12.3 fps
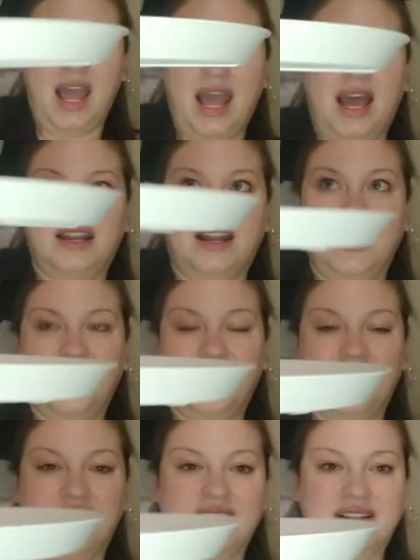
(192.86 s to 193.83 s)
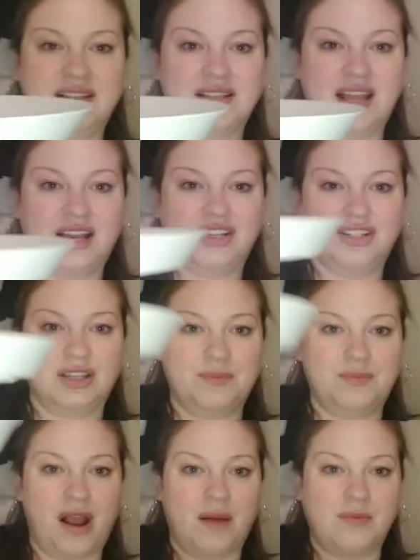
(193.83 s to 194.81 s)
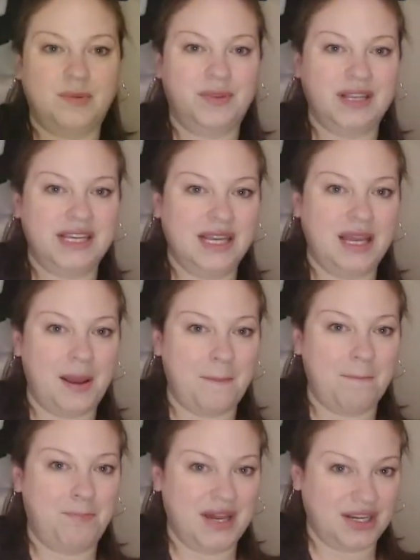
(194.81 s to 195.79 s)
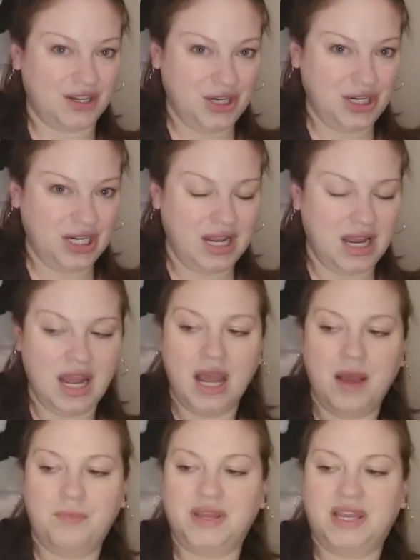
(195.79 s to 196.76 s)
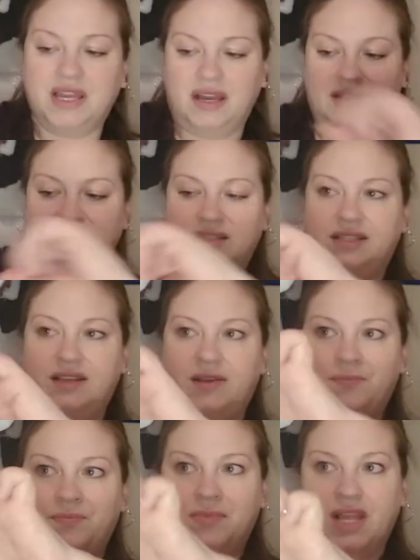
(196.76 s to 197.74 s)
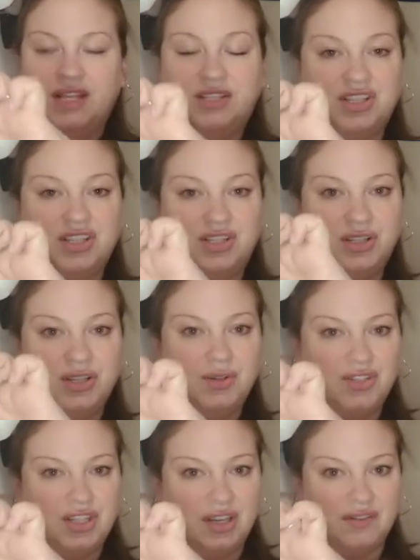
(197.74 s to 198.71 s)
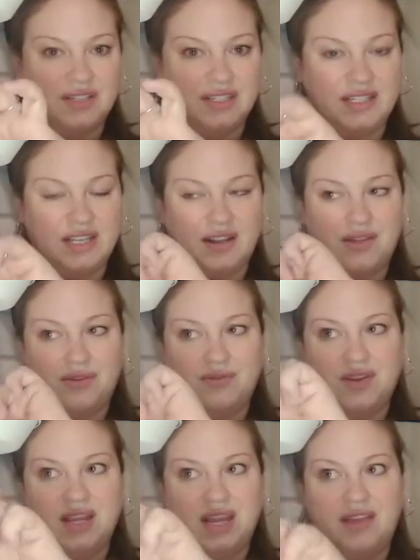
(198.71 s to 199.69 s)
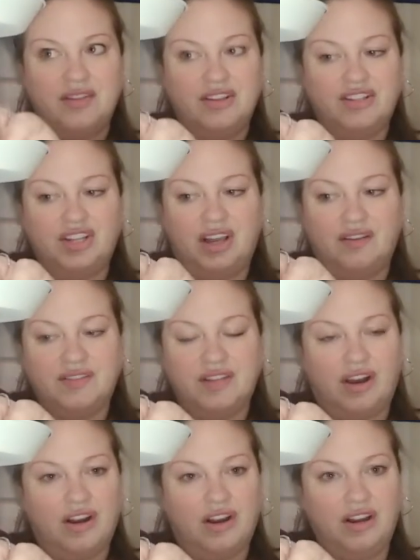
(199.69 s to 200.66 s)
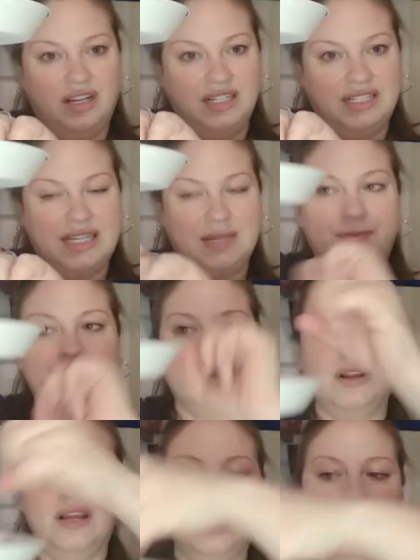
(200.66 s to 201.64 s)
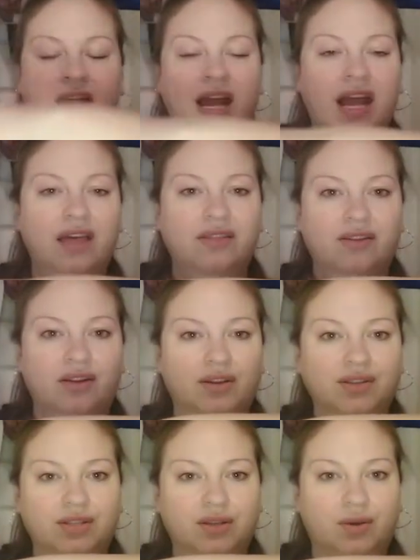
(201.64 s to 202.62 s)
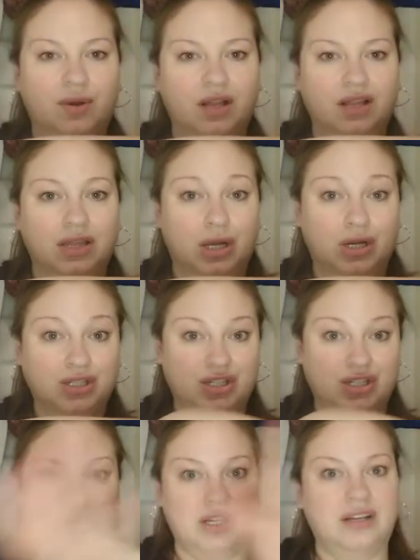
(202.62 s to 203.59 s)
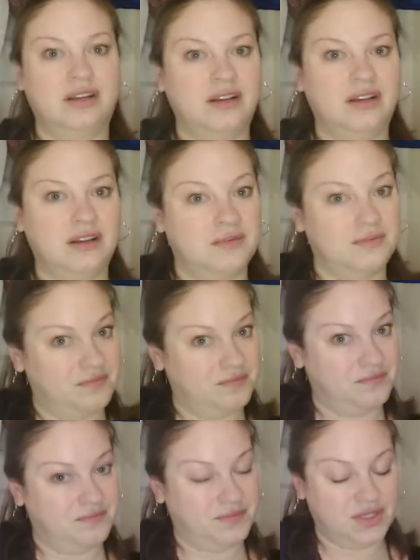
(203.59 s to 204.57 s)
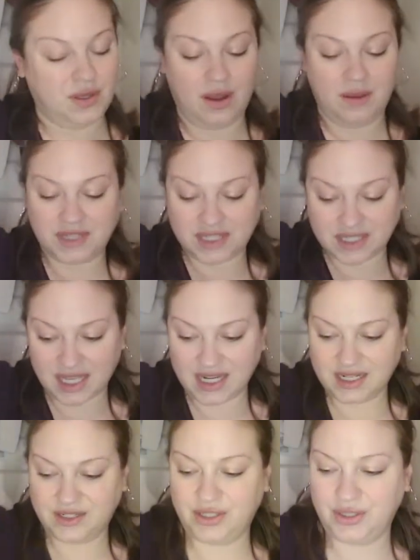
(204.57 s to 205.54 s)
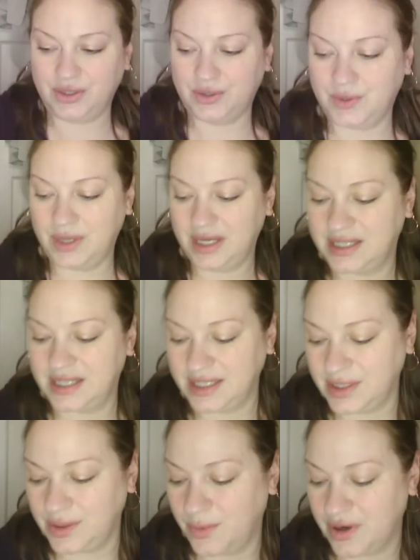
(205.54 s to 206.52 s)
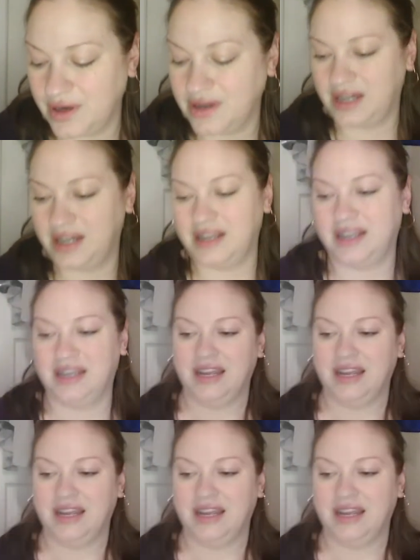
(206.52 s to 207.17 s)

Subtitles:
and I thought, this is actually probably better because it's just two shelves instead of three, and the shelves are deeper and they're also larger. So I'm excited to get to work